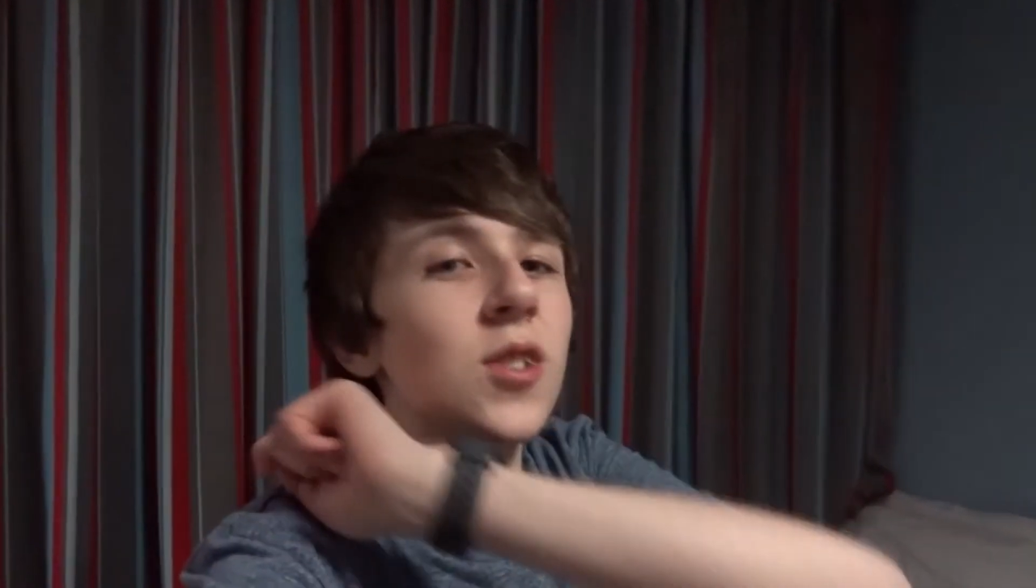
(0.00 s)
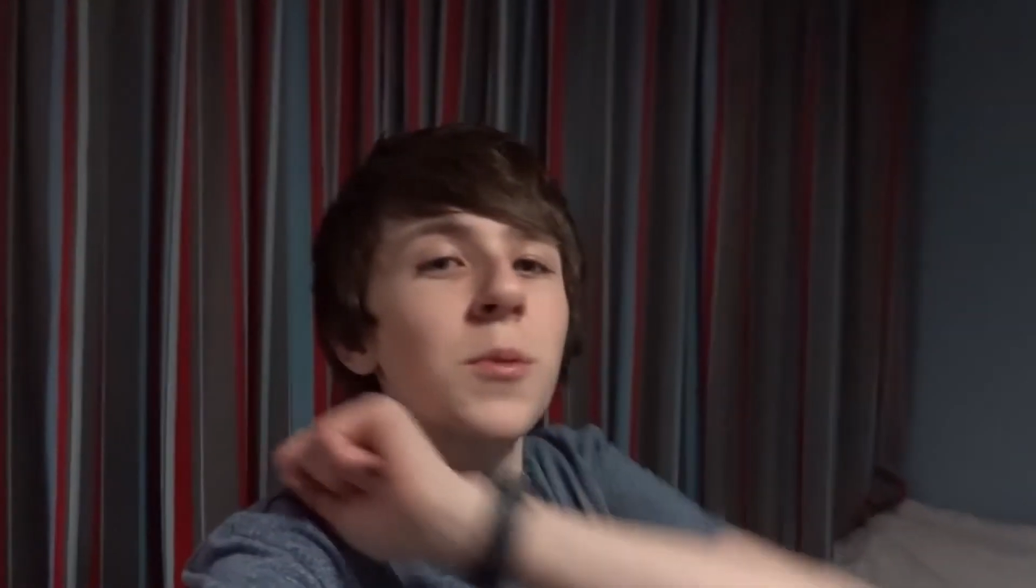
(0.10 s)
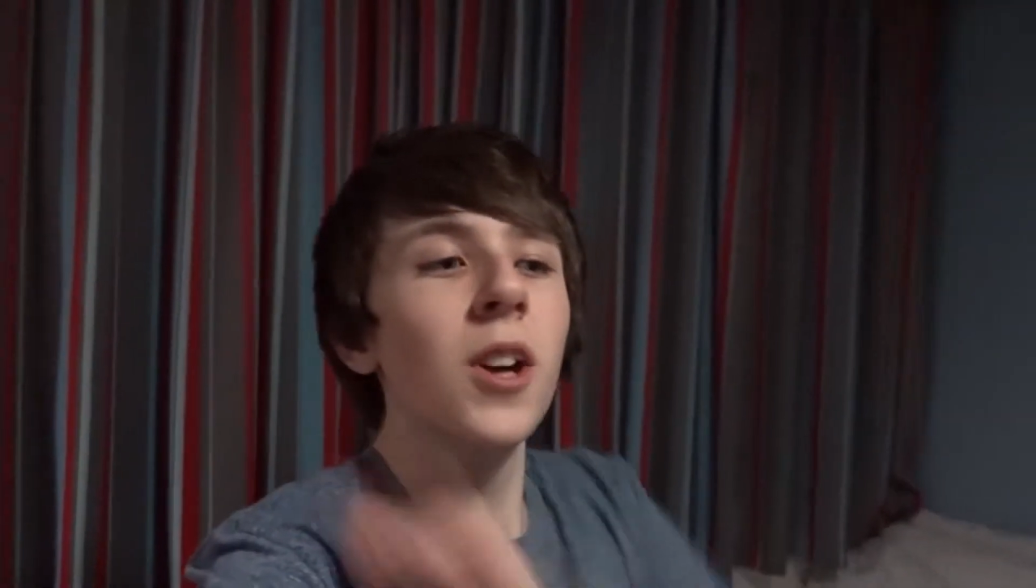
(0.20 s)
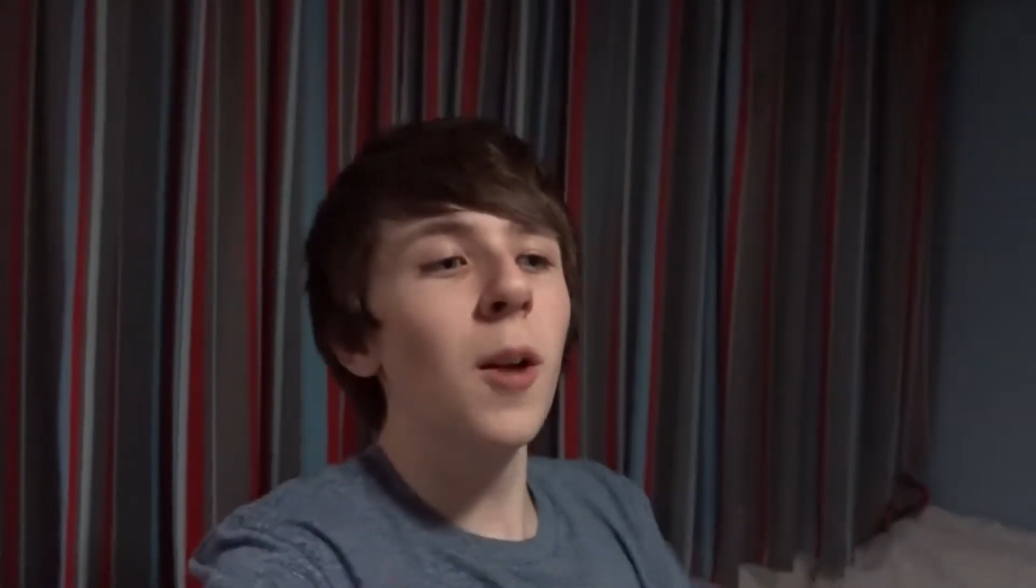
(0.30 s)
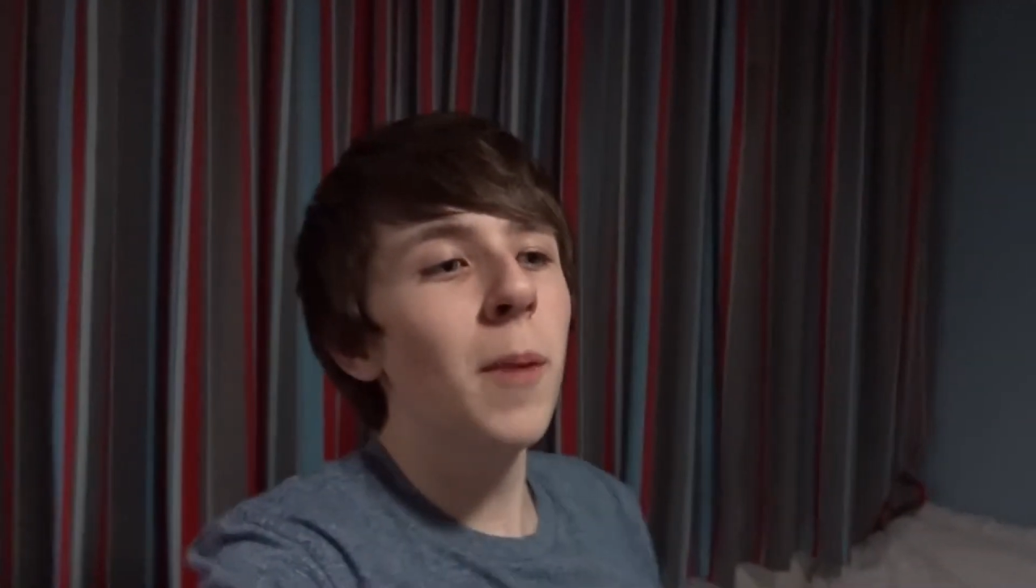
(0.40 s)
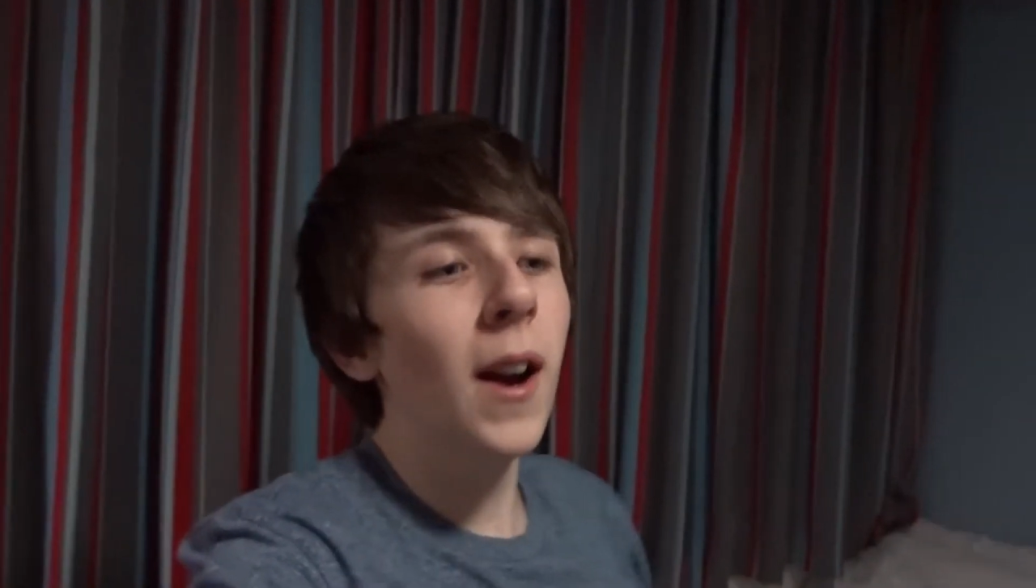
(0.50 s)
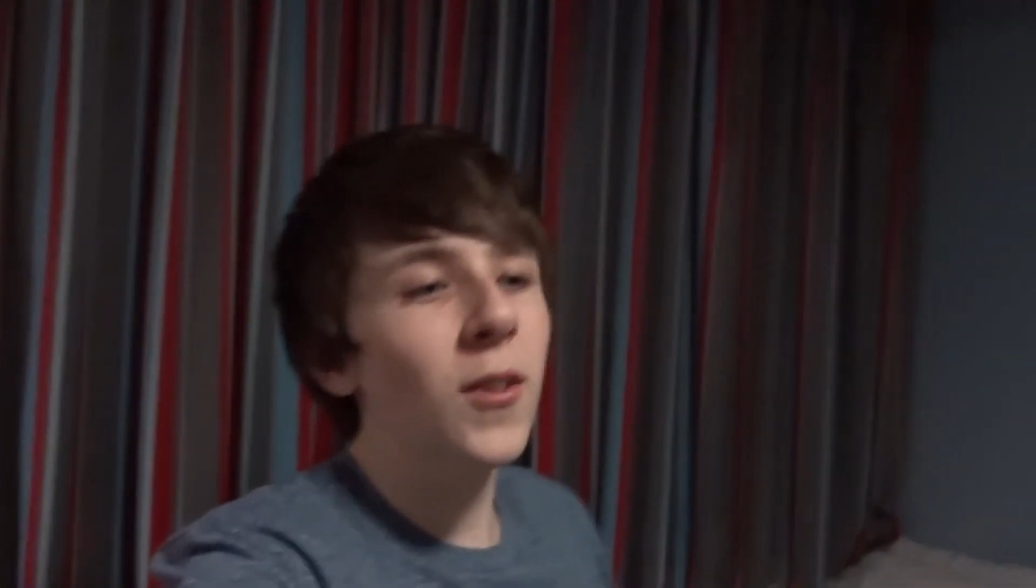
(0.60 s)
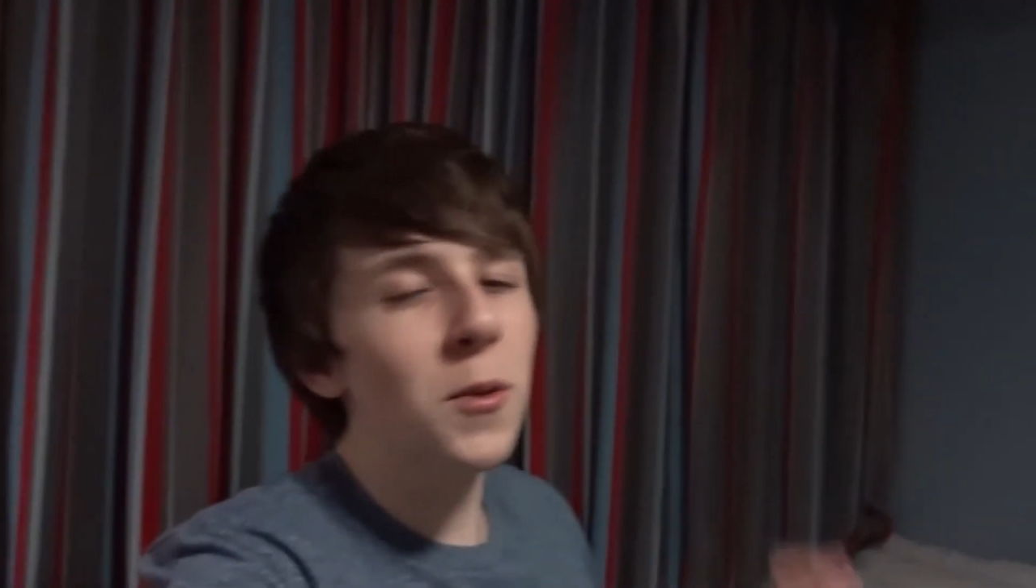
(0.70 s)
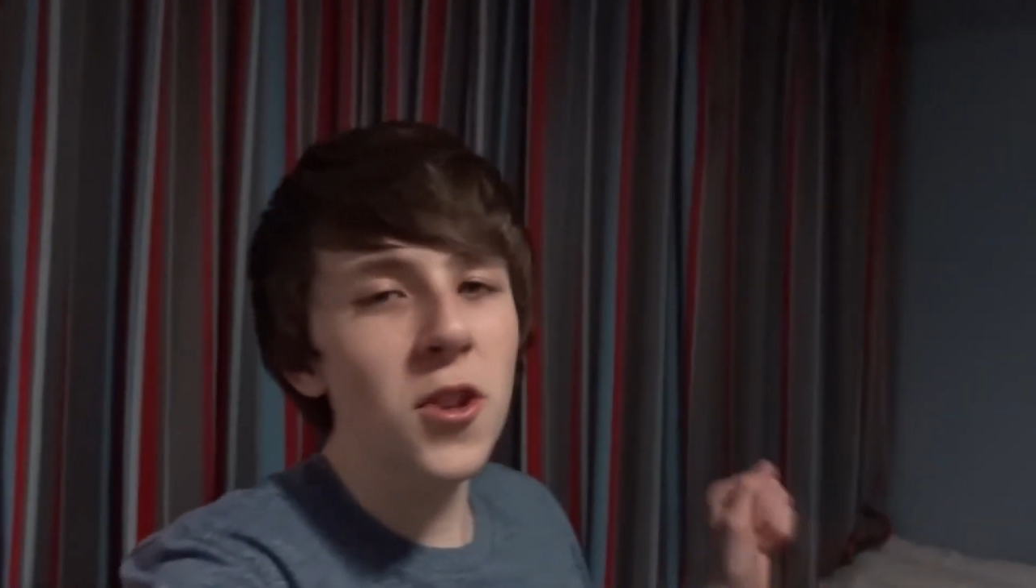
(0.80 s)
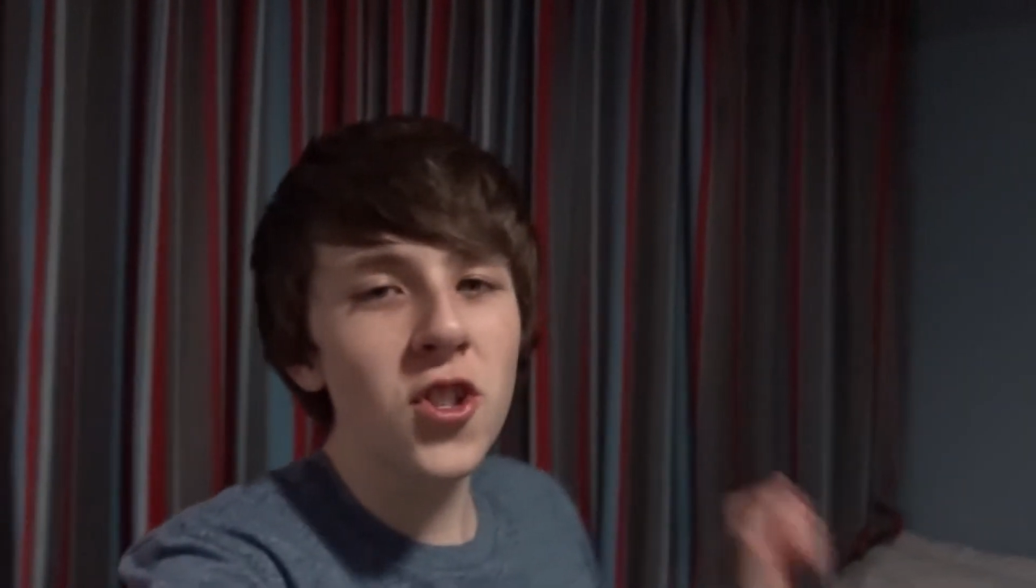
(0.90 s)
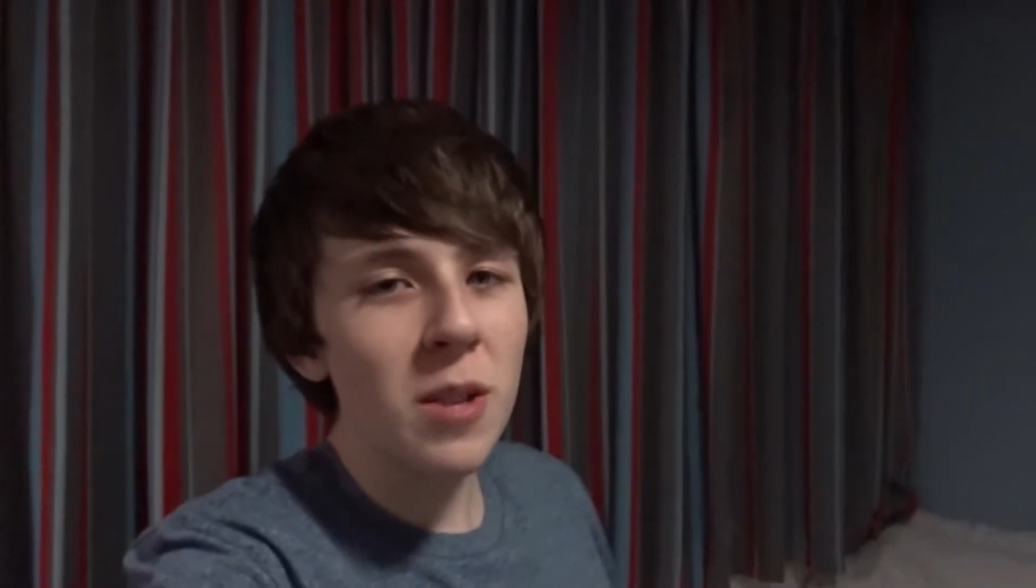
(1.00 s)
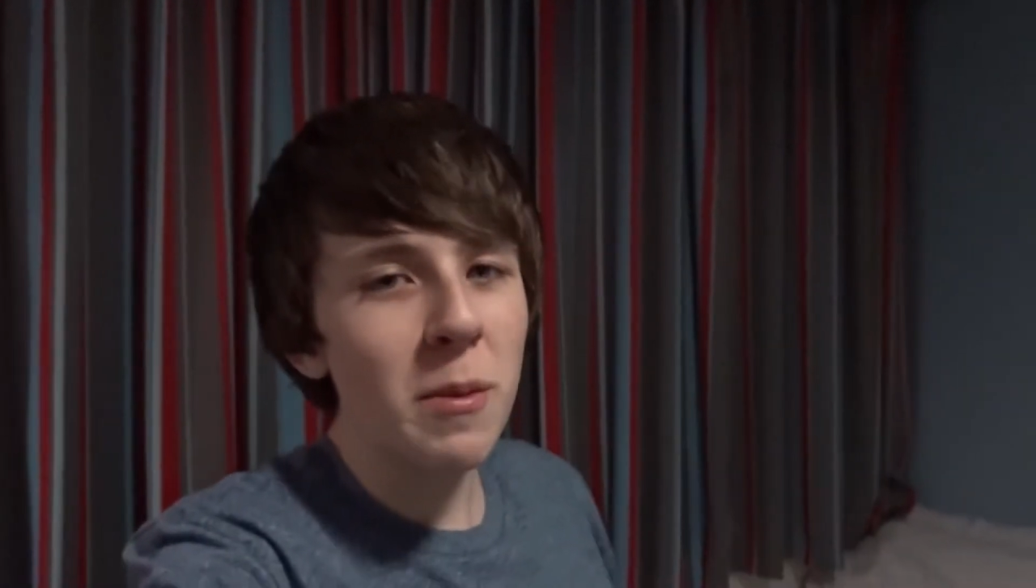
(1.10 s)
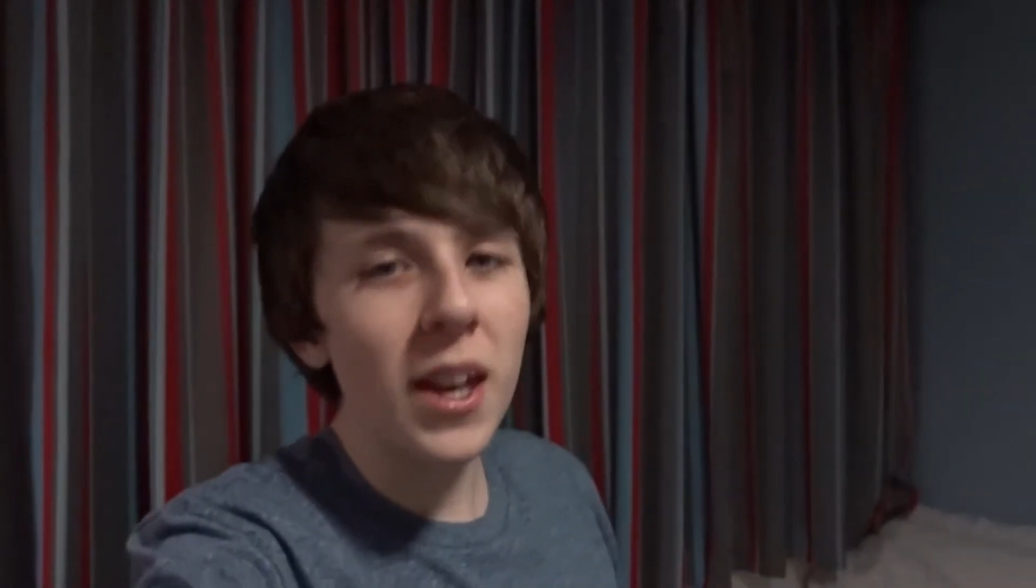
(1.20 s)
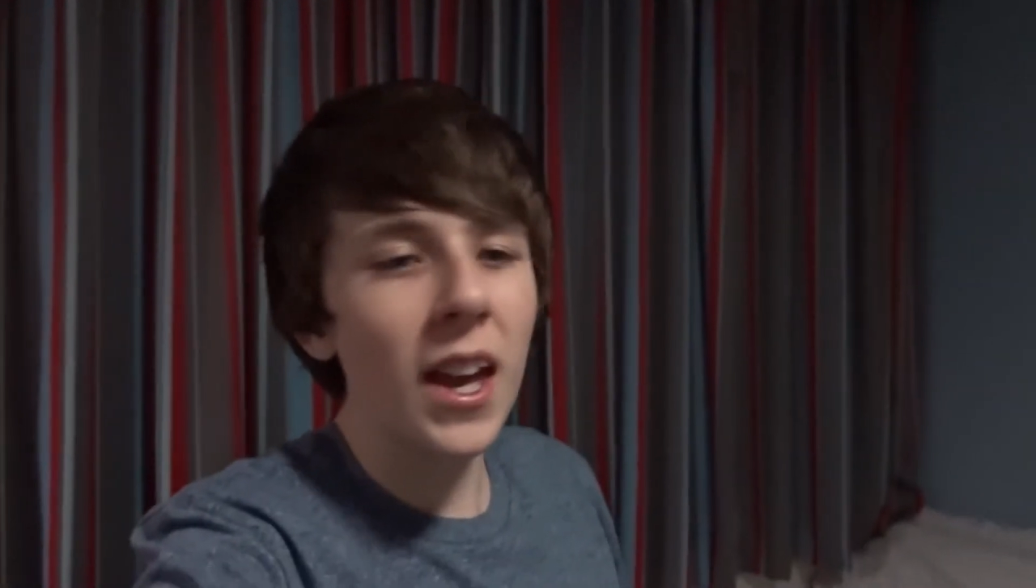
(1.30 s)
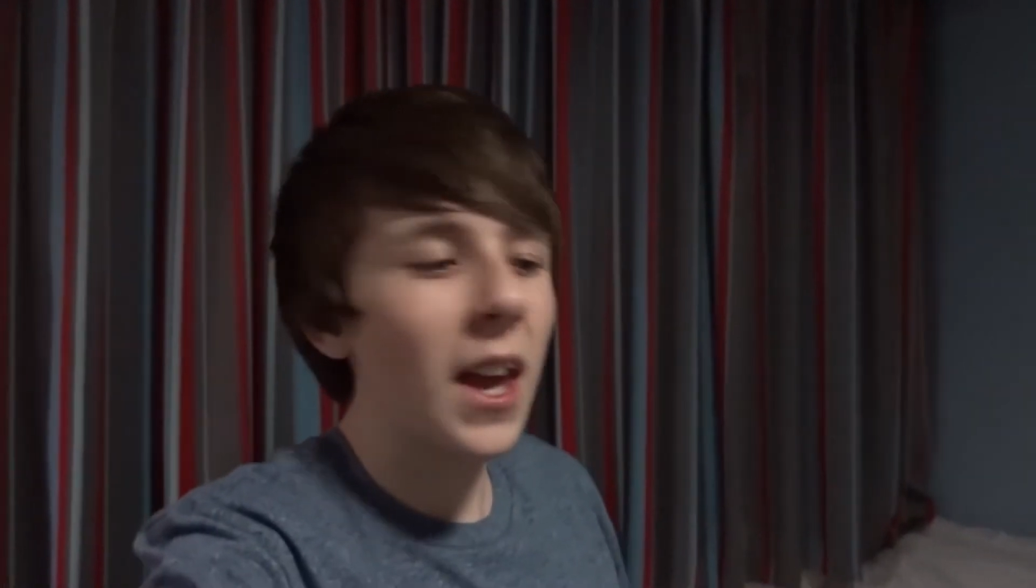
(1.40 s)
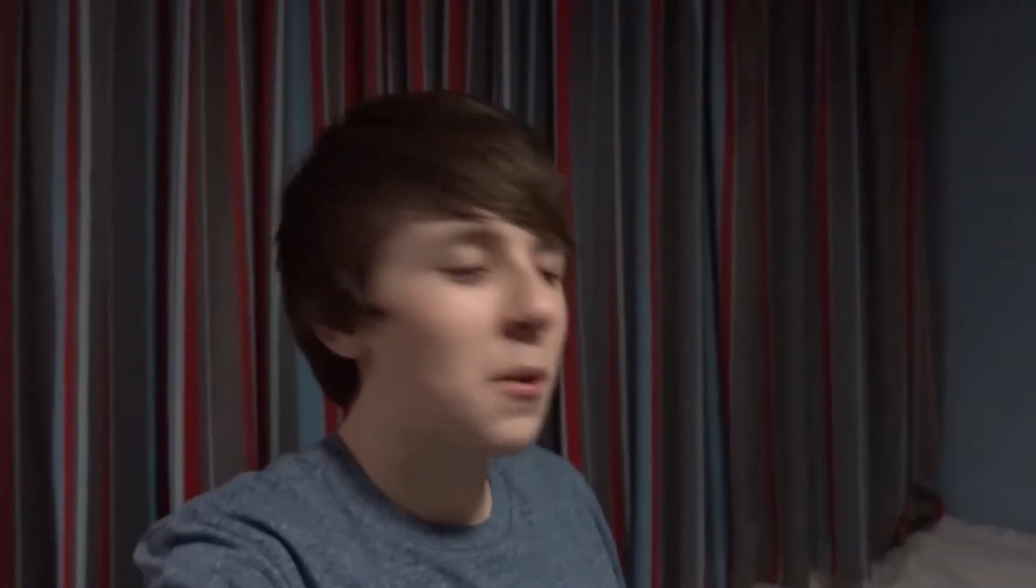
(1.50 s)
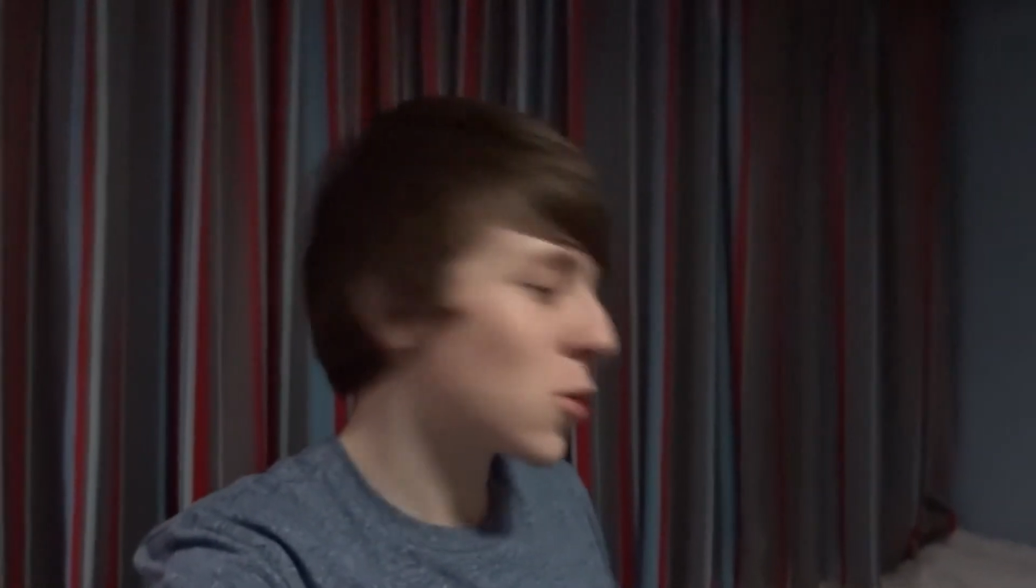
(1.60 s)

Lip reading: so we got back from the GBK,